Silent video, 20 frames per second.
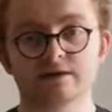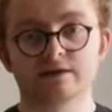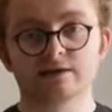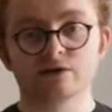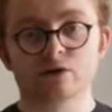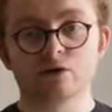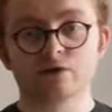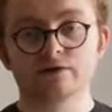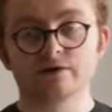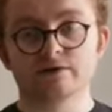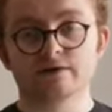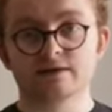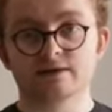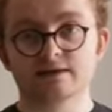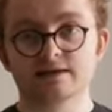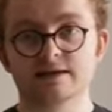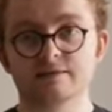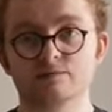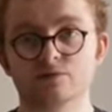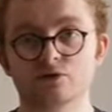and doubts that
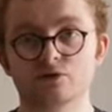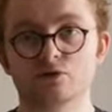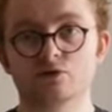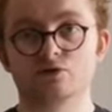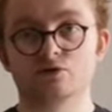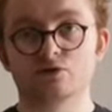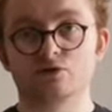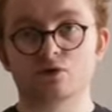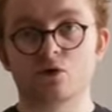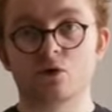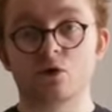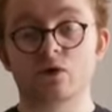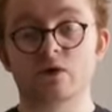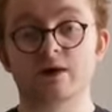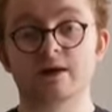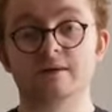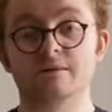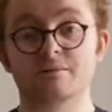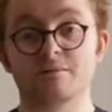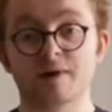seem so
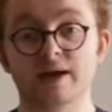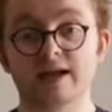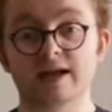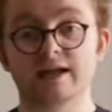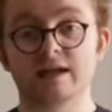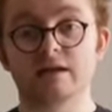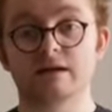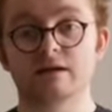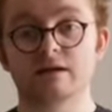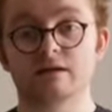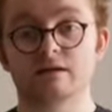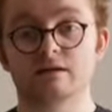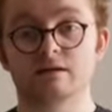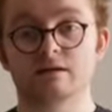strong and big.